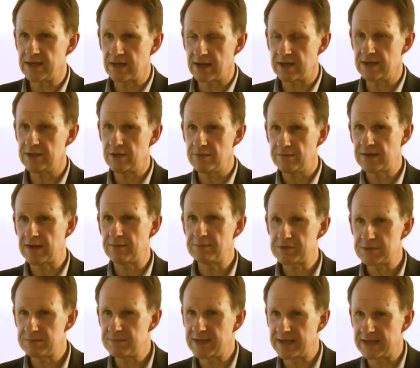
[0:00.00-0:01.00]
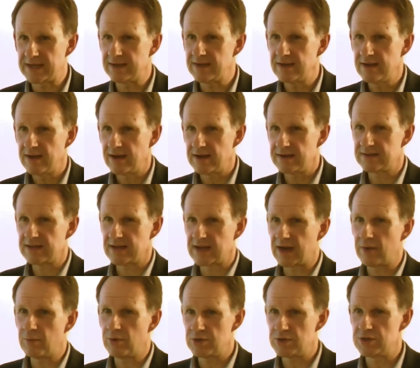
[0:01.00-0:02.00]
and you've come to me and said,
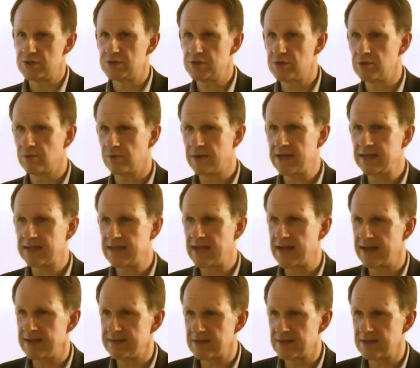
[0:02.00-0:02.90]
I want you to do green care,